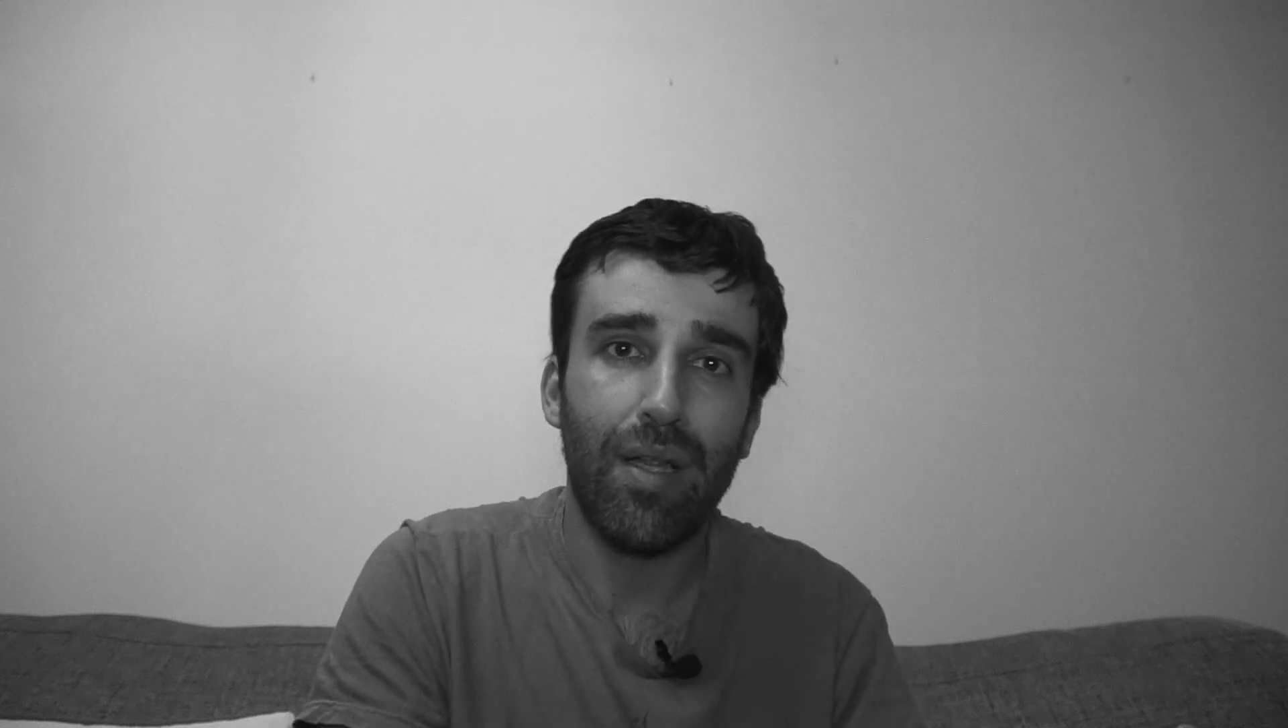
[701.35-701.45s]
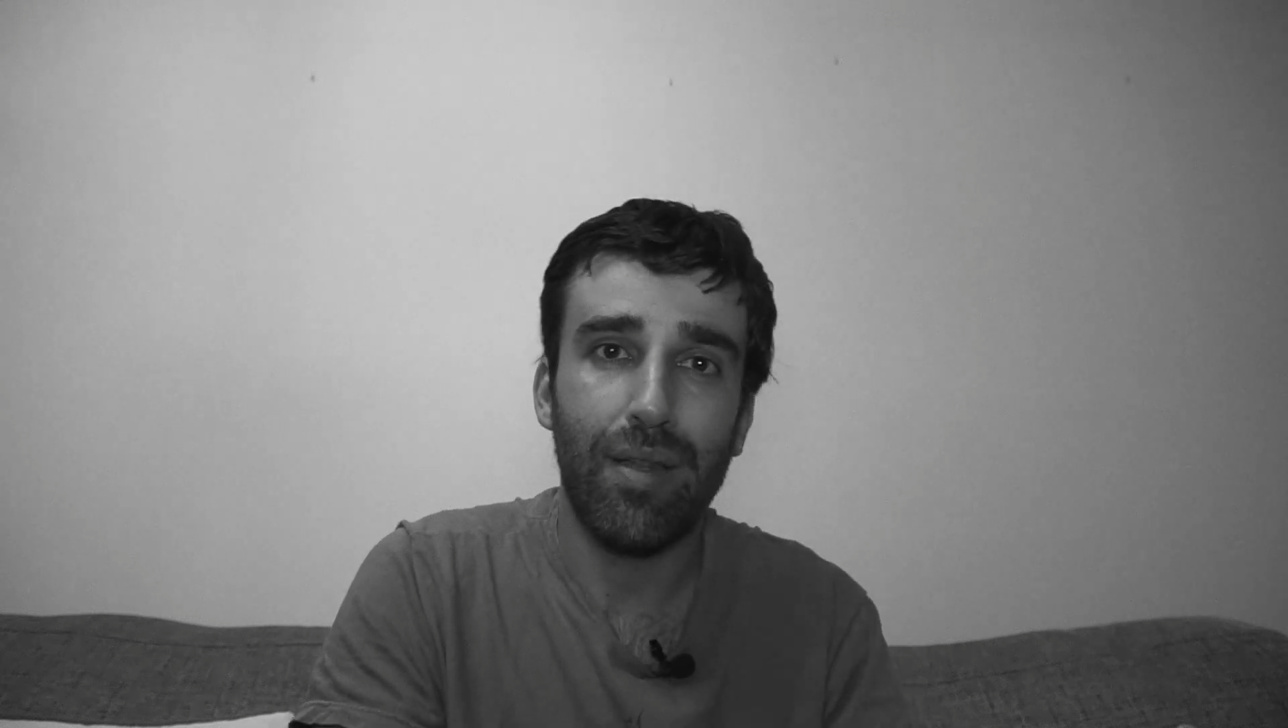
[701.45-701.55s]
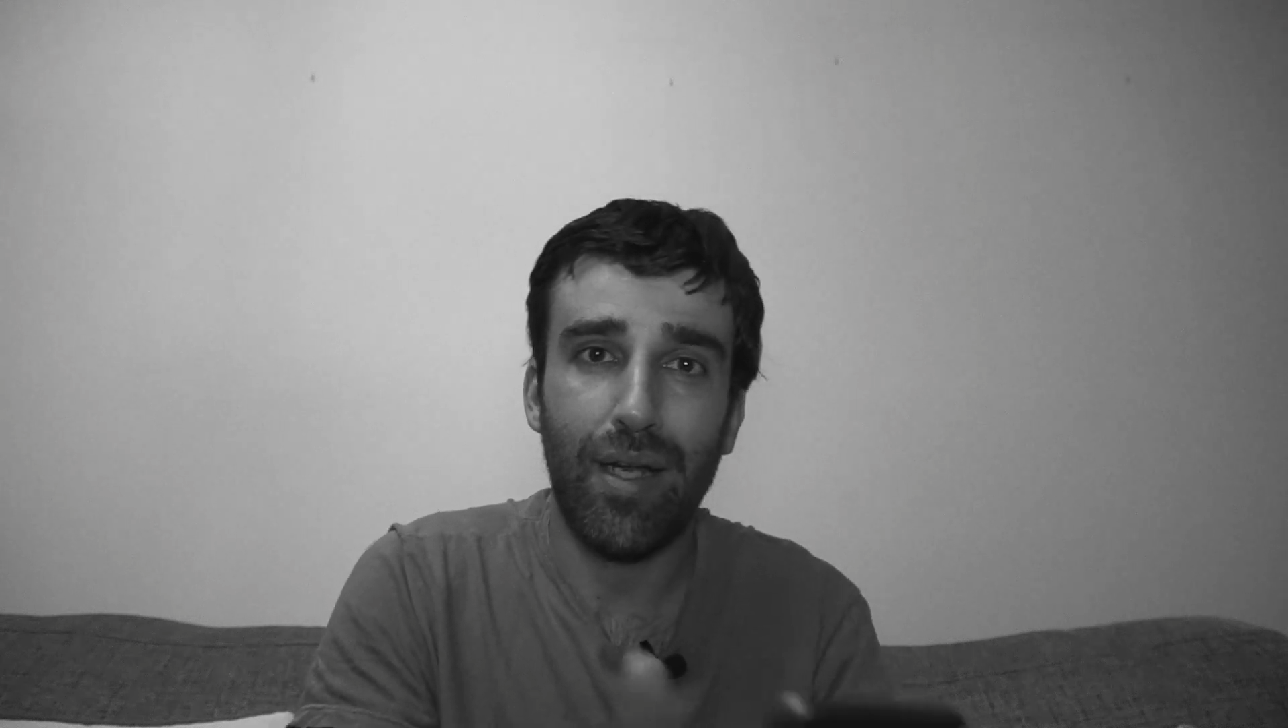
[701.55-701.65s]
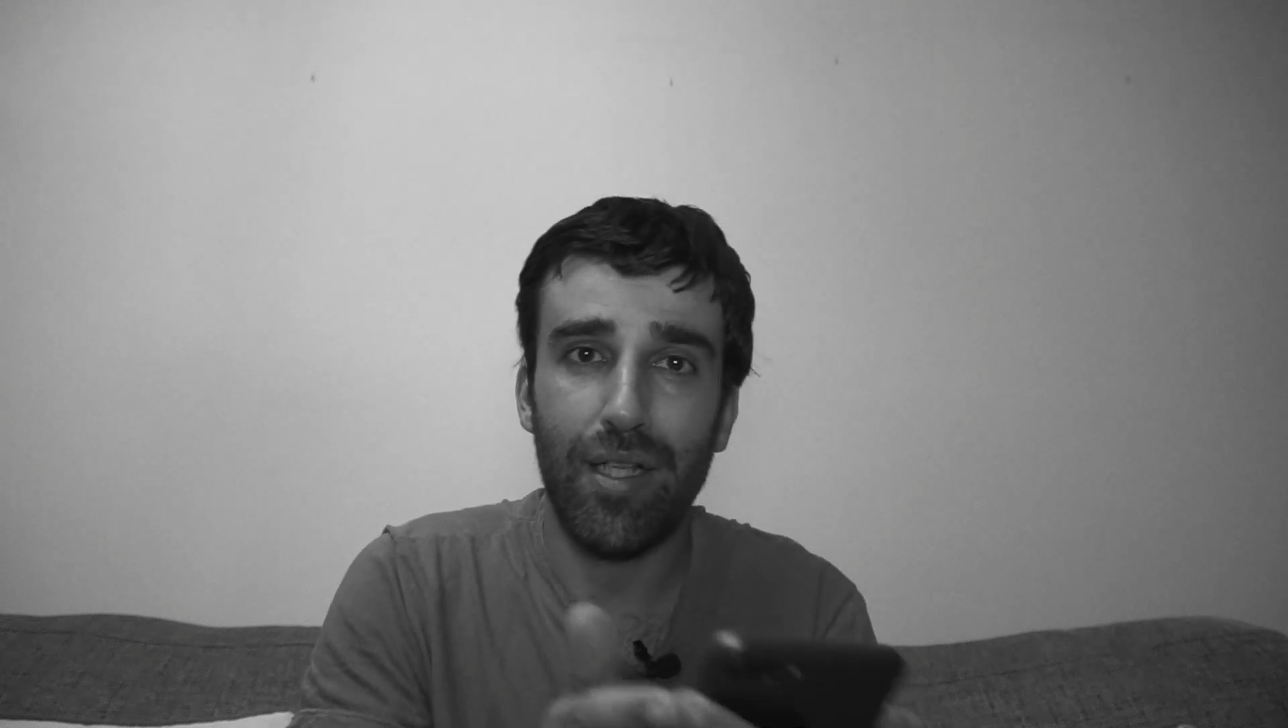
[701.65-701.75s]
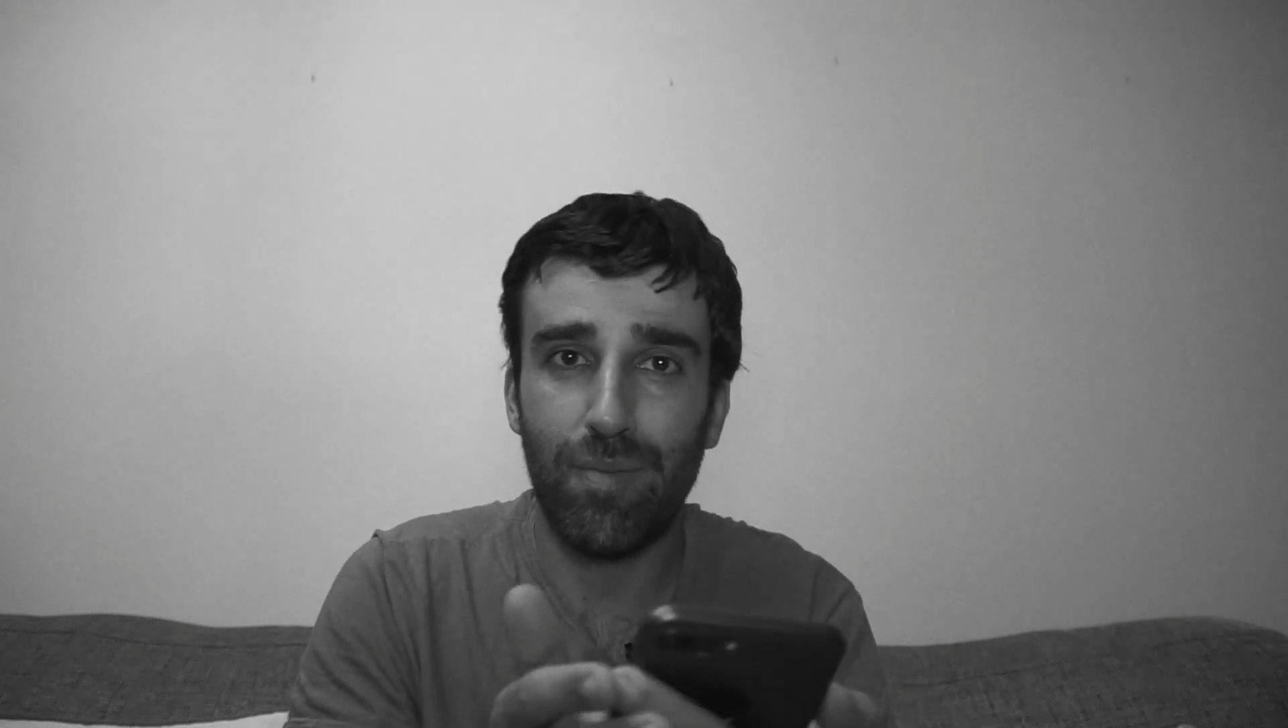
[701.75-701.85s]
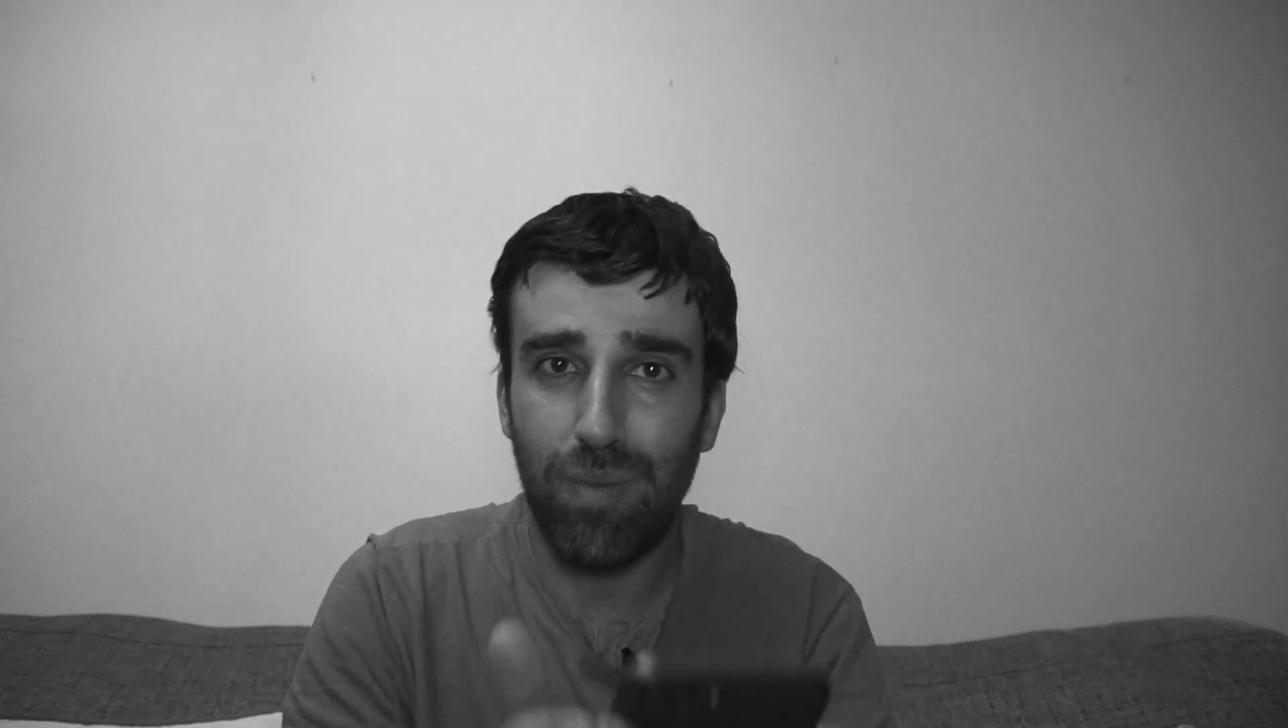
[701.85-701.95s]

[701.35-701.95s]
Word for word: that it's